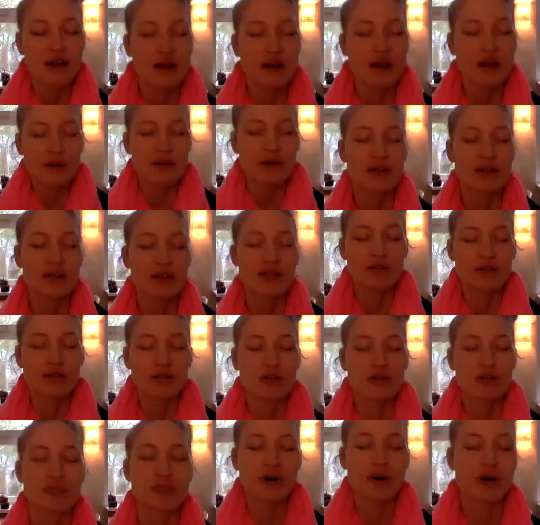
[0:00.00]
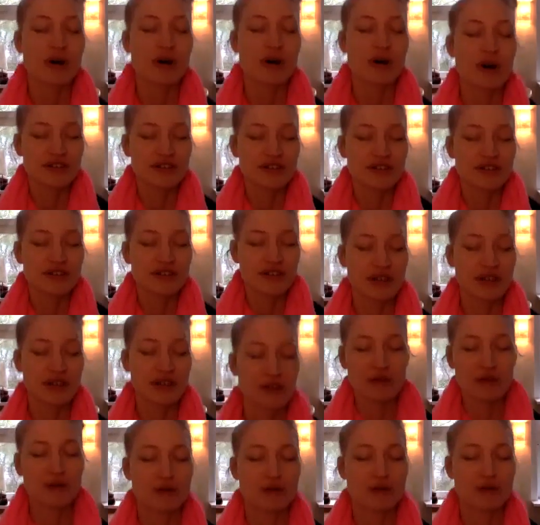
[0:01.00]
We are supporting you.
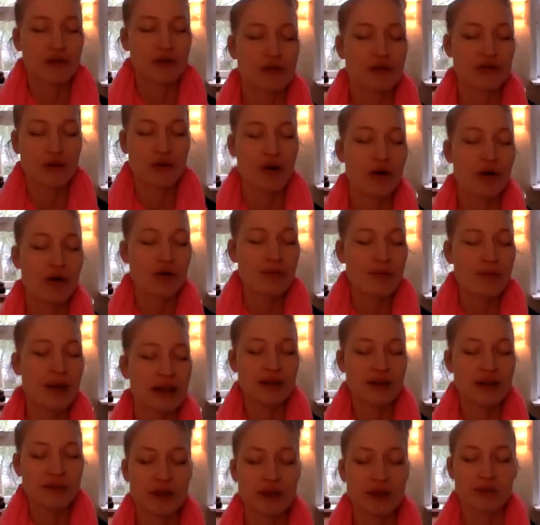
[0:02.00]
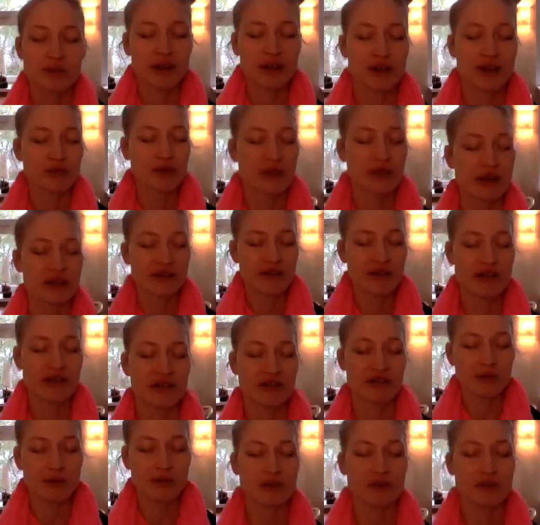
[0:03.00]
So many people are doing this
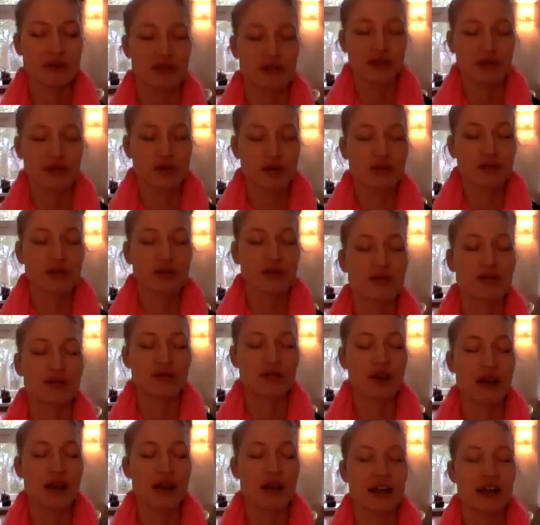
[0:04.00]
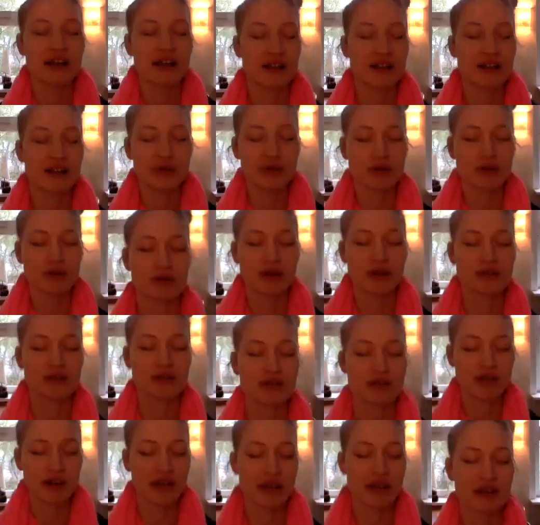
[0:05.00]
with you. Great. You are doing
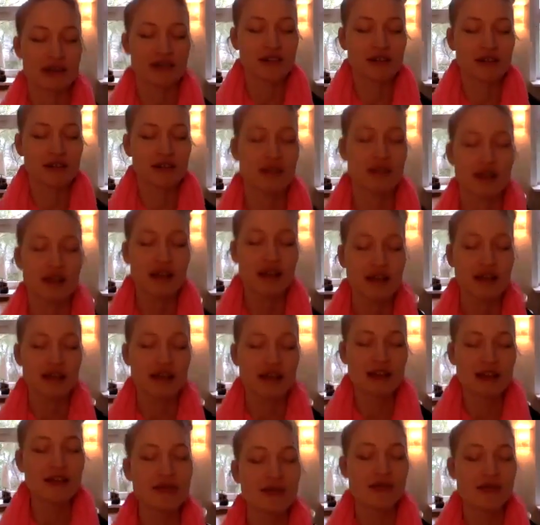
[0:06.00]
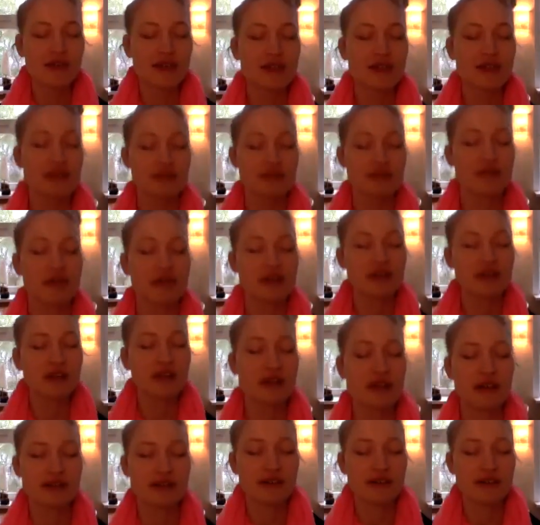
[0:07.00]
great. Give this
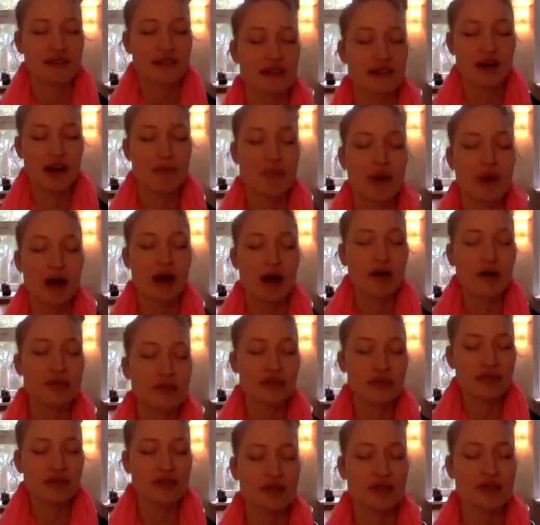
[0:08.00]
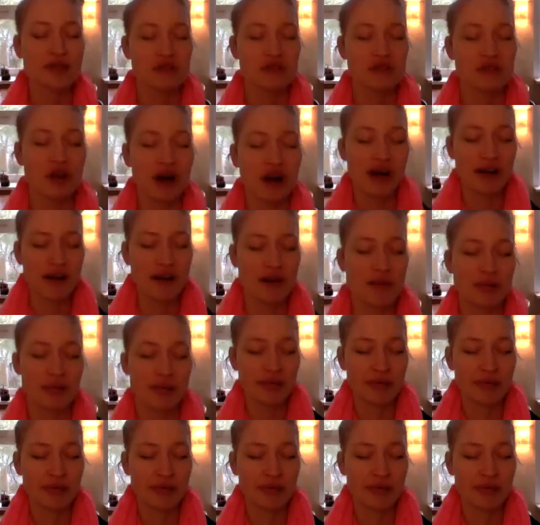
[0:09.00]
fear somehow to the tribe.